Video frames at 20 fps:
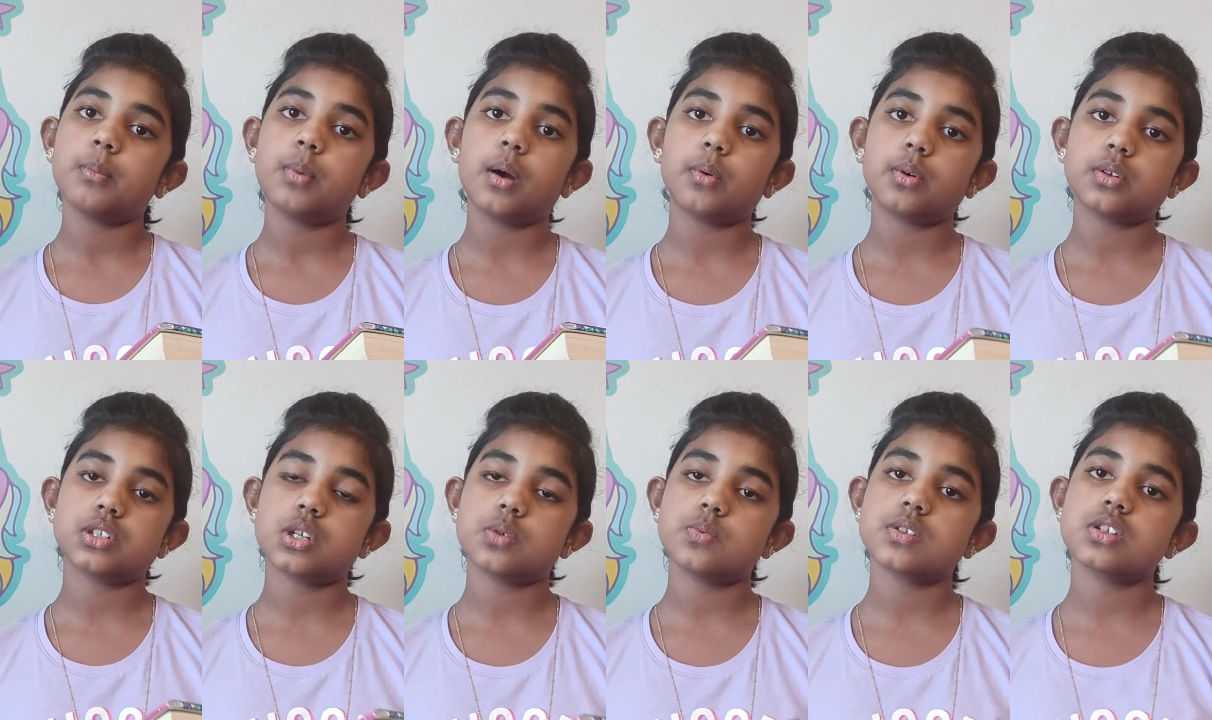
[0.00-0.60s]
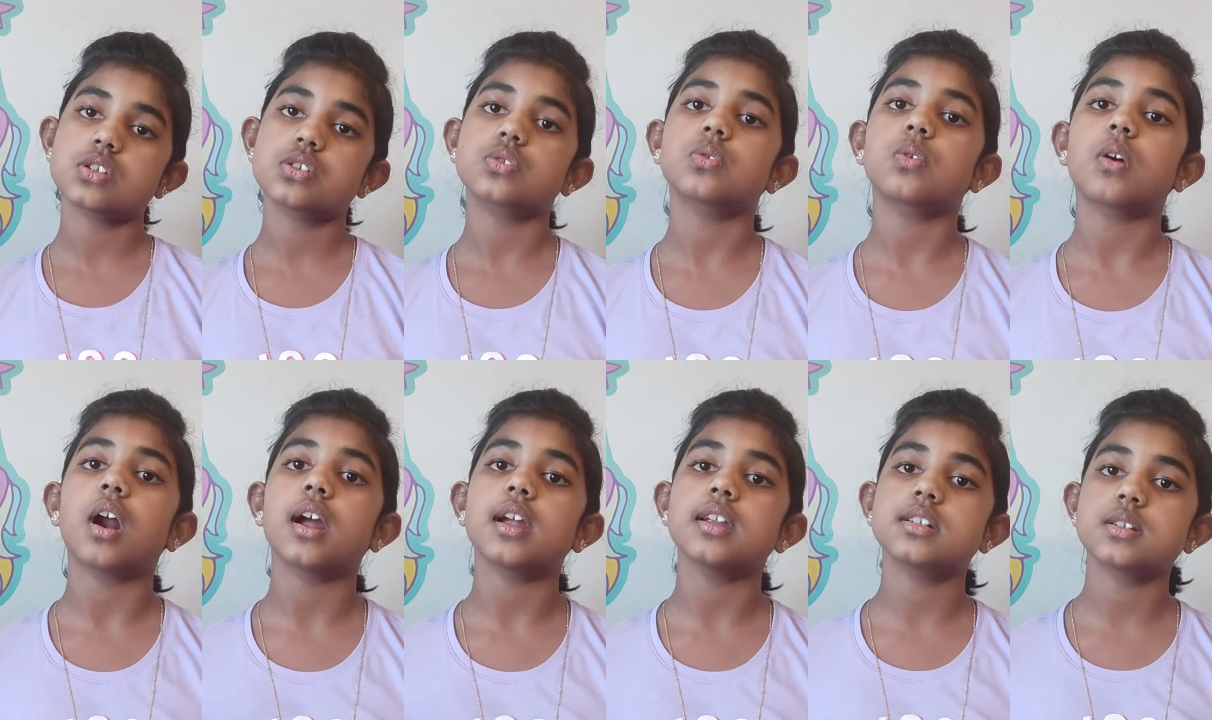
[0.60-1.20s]
But when she was
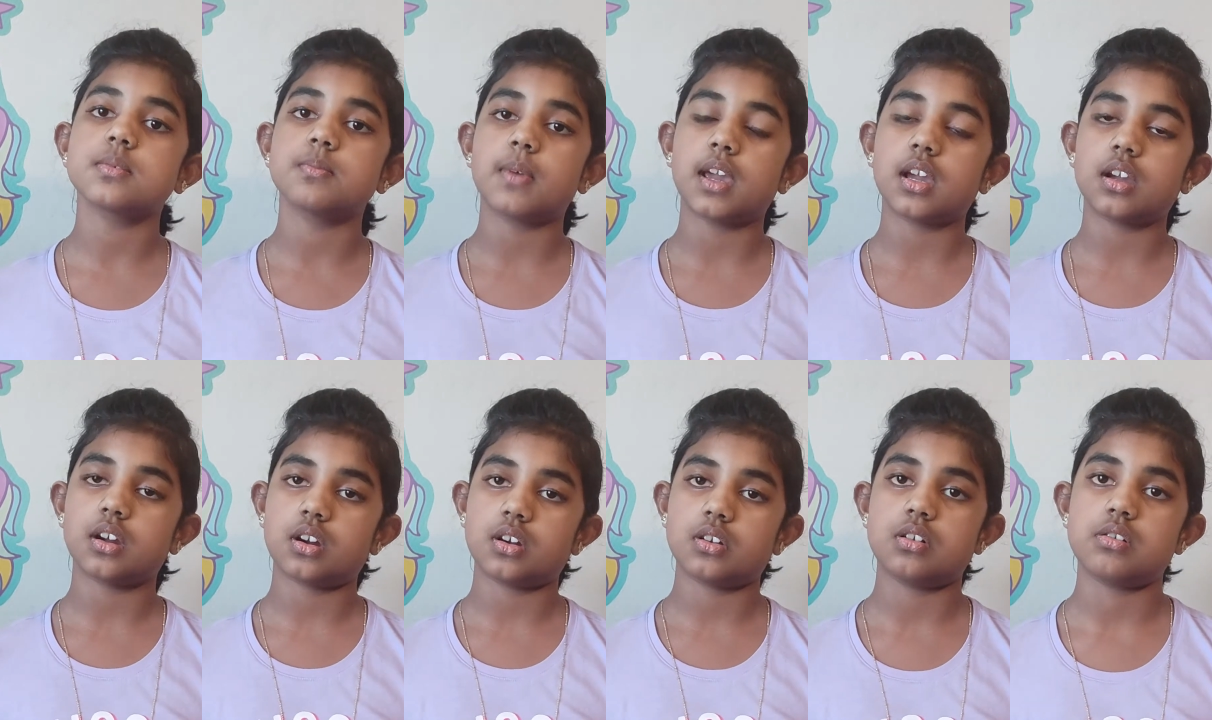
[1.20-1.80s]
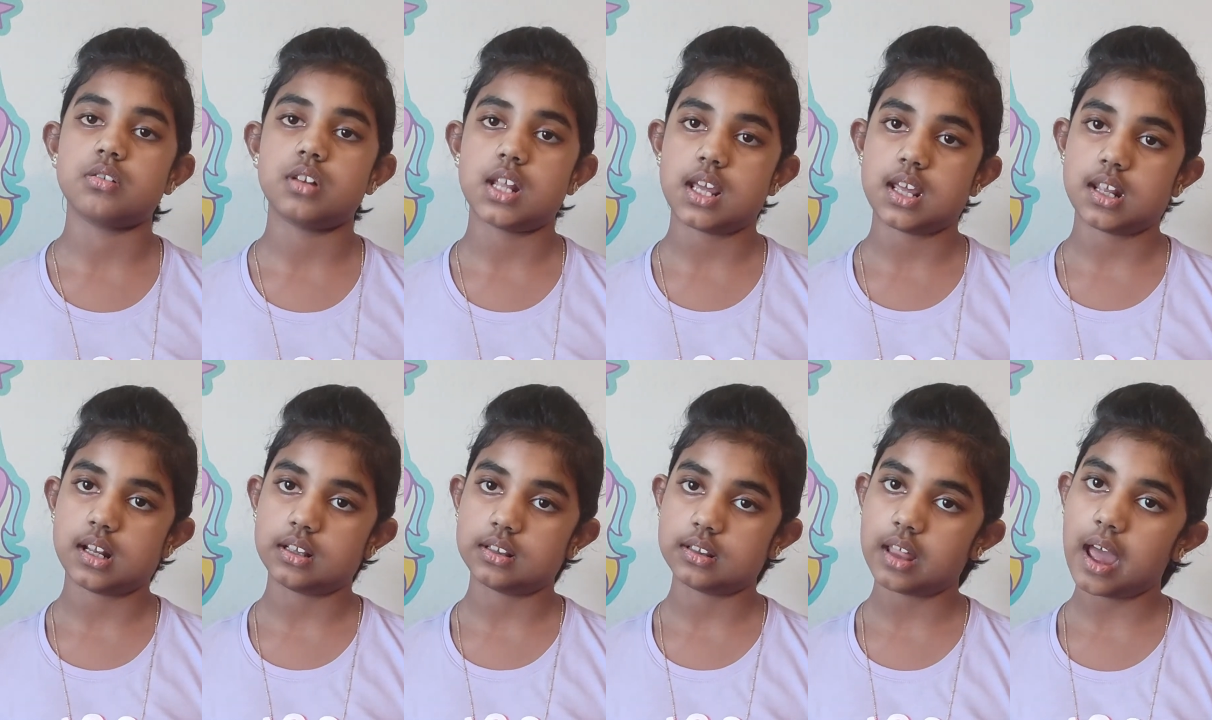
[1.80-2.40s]
trying to make her
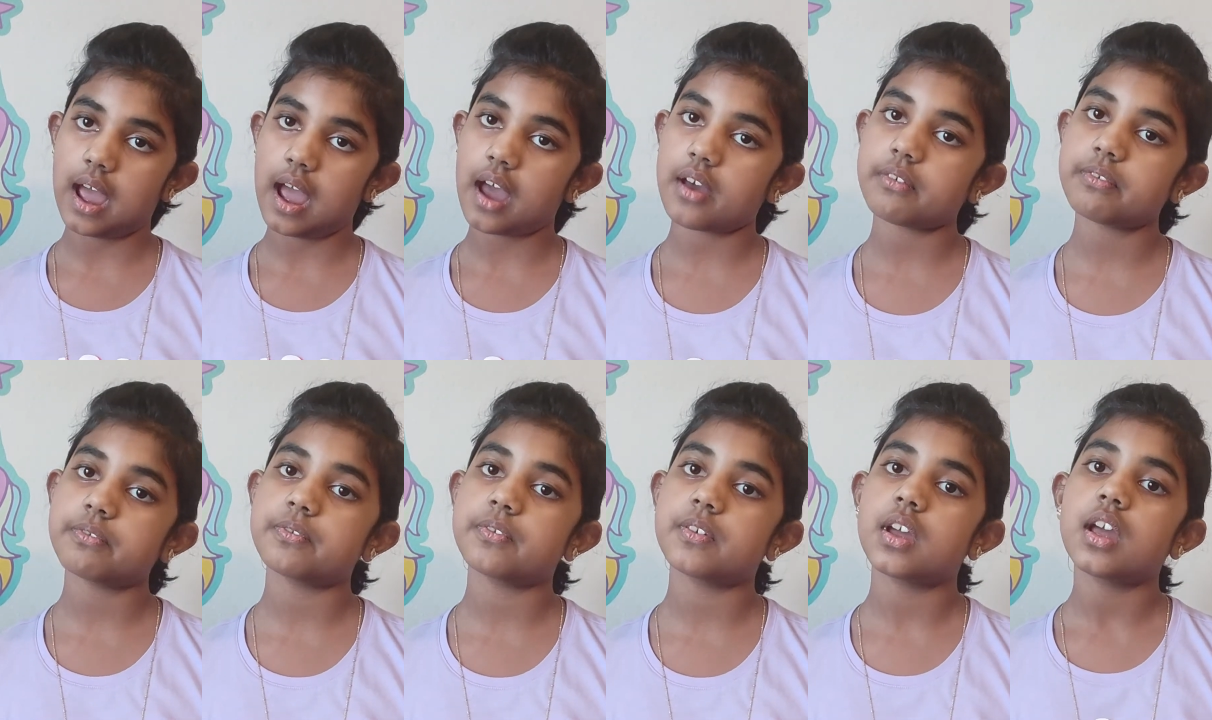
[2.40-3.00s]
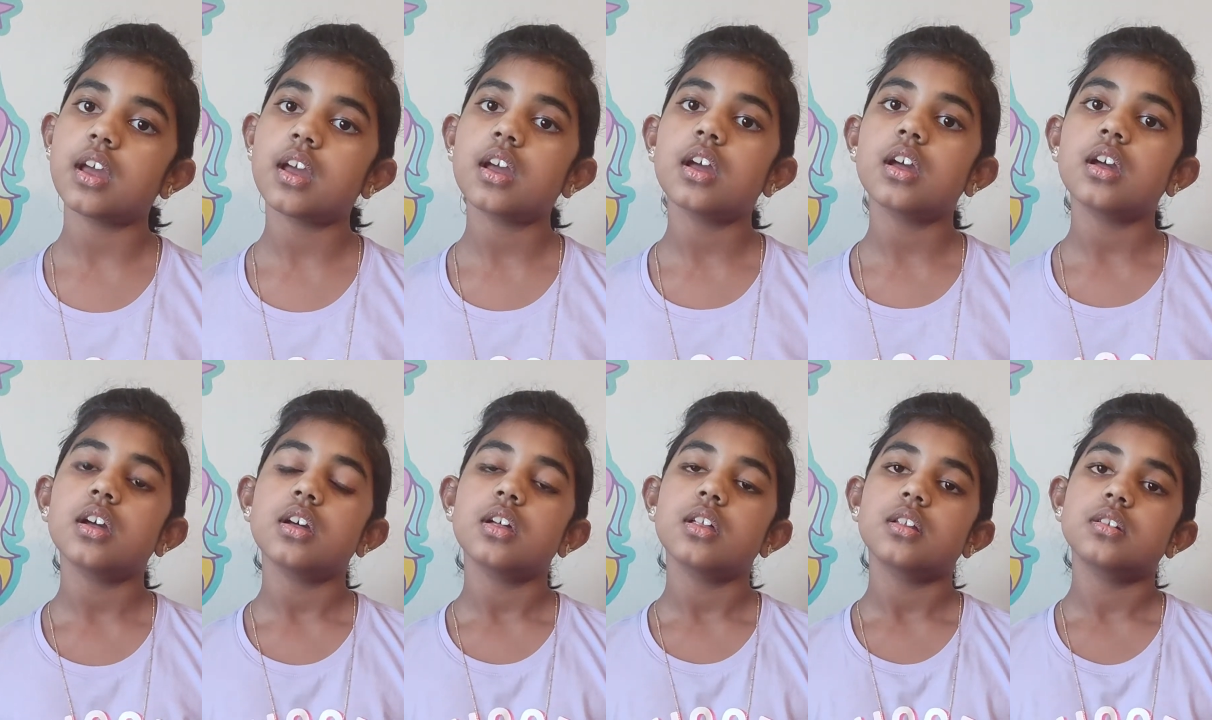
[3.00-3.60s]
Nanana laugh,
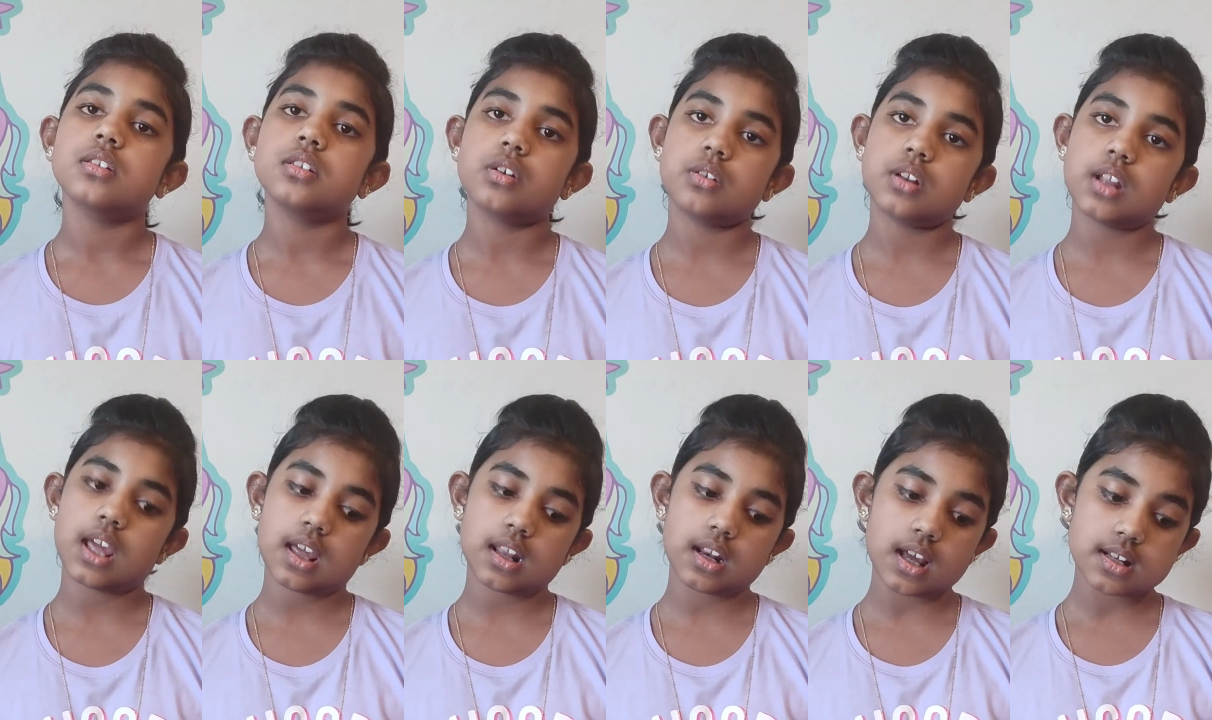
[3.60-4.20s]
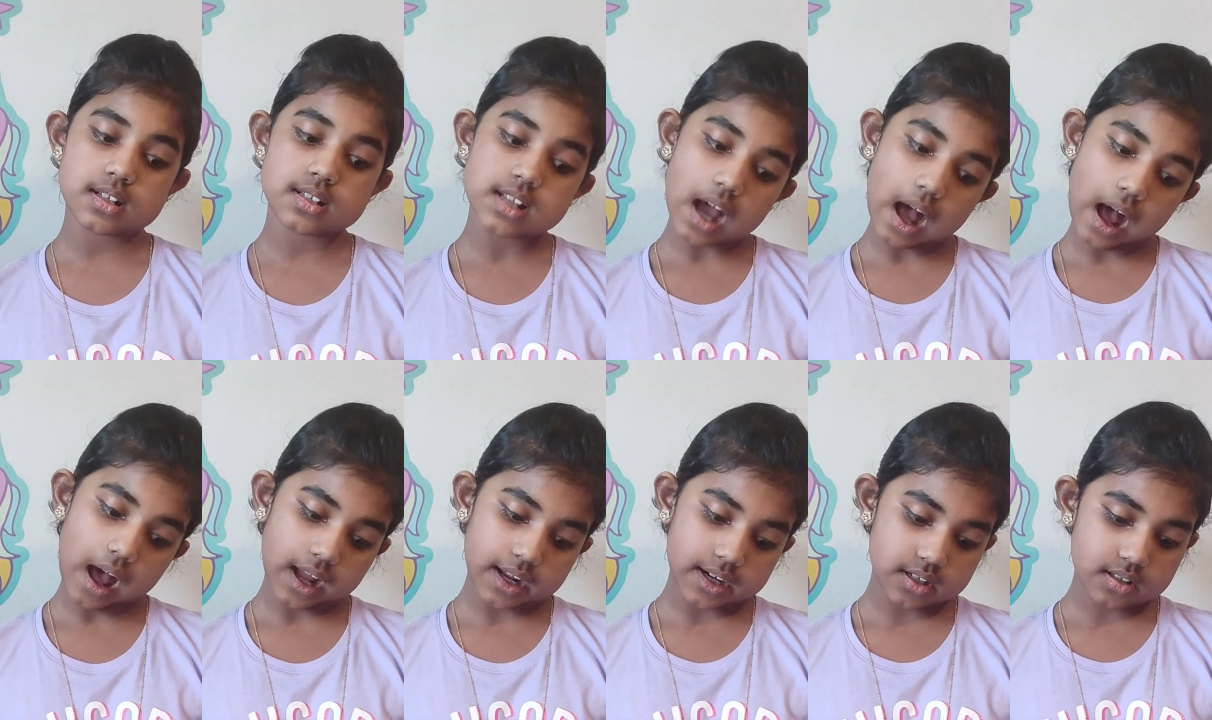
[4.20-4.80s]
Nanana
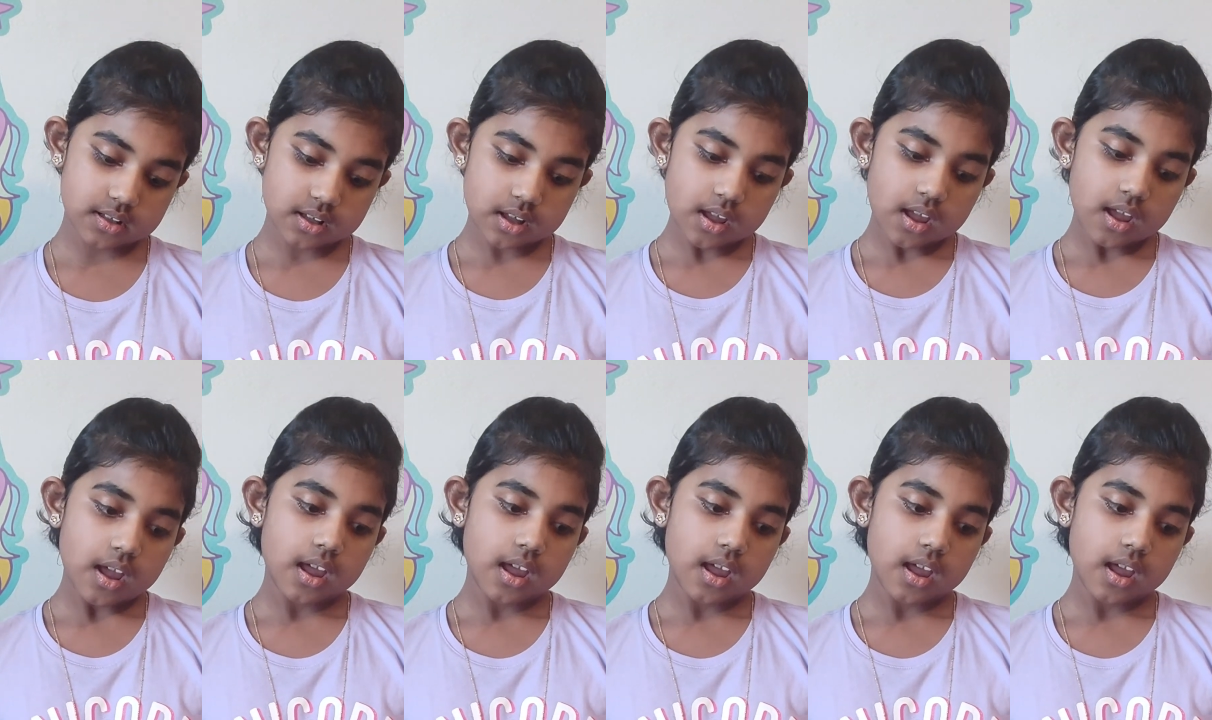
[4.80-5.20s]
died.